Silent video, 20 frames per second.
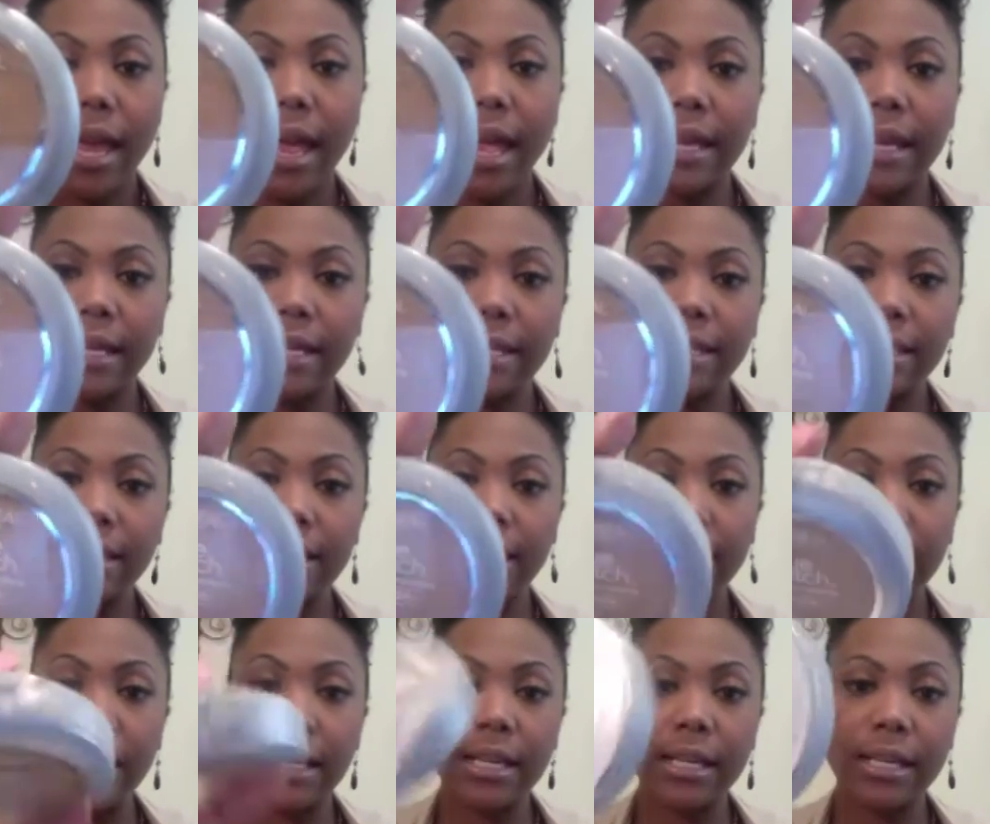And it is
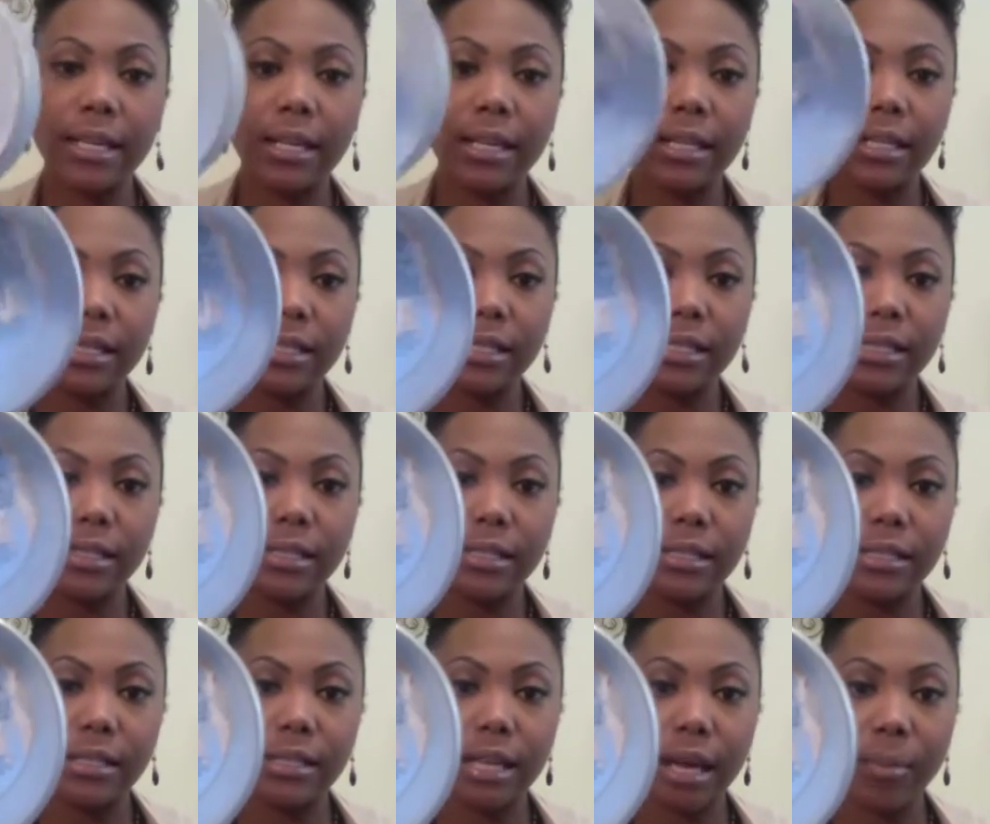in
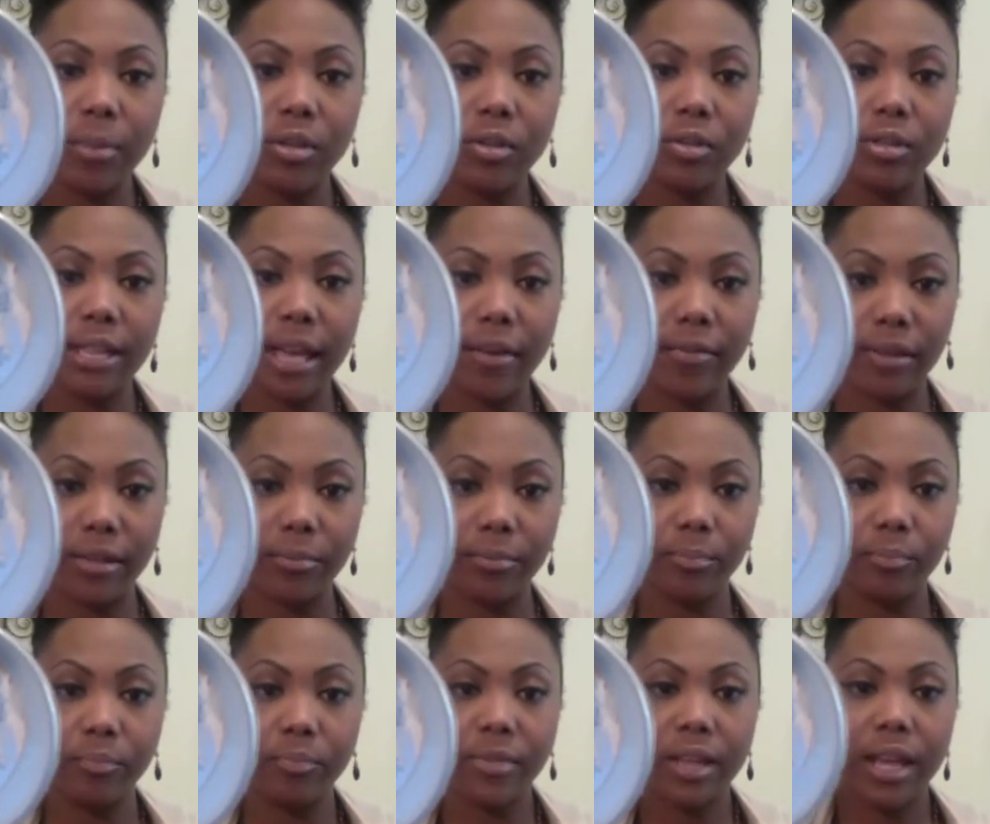W7.
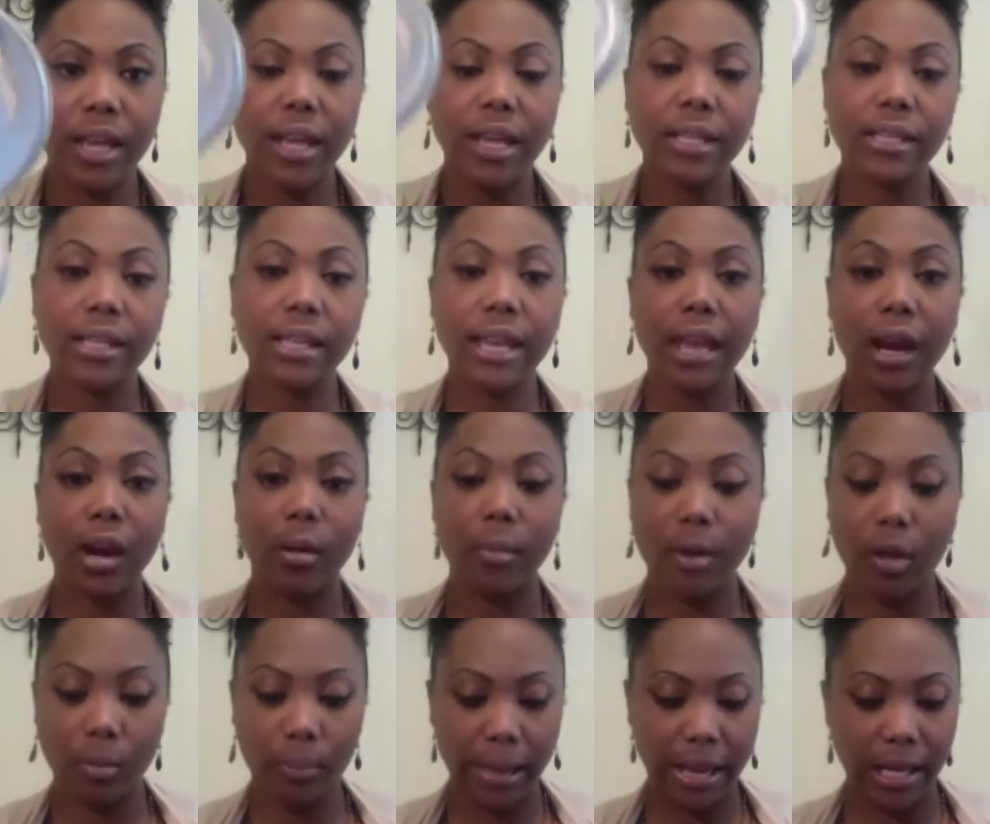It's a
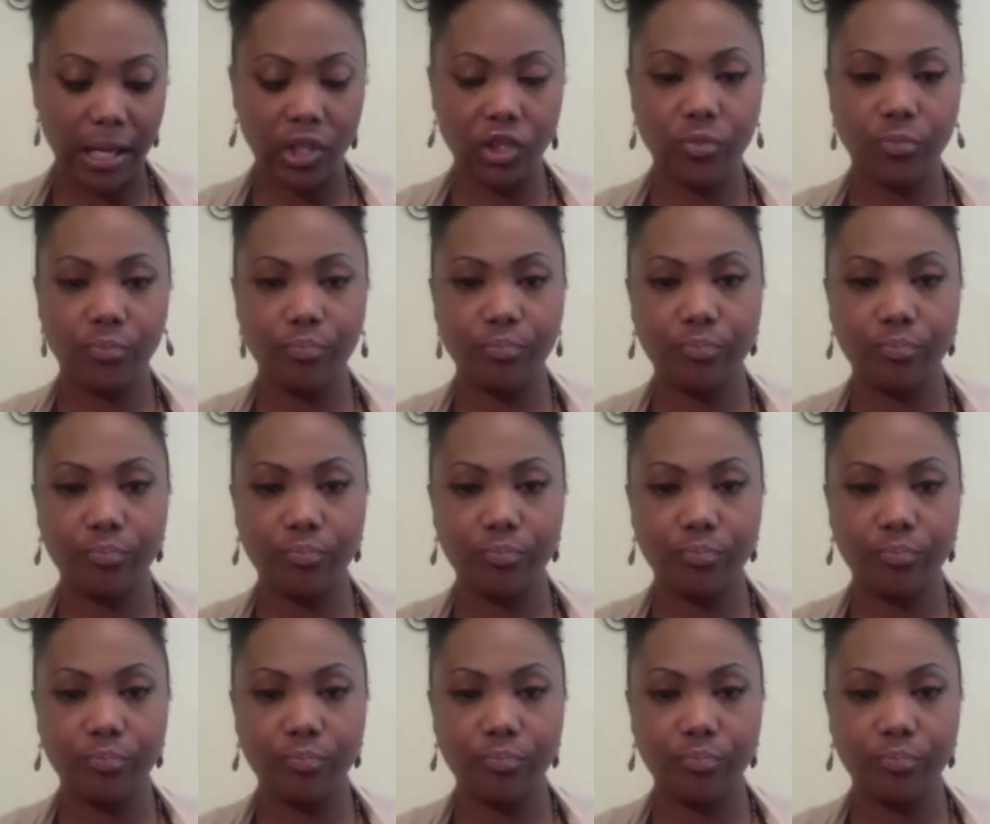caramel beige.